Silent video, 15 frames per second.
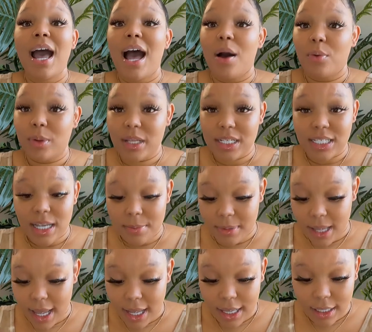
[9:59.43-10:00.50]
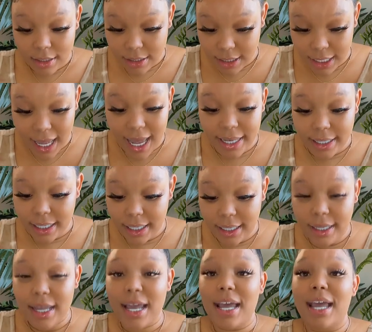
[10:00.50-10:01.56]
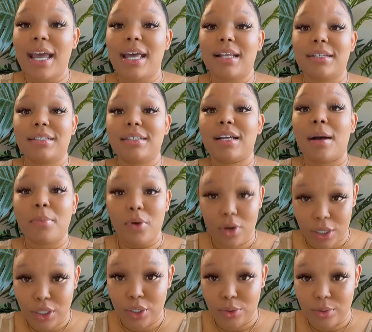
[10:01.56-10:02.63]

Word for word: I will accept that gladly, and I'm going to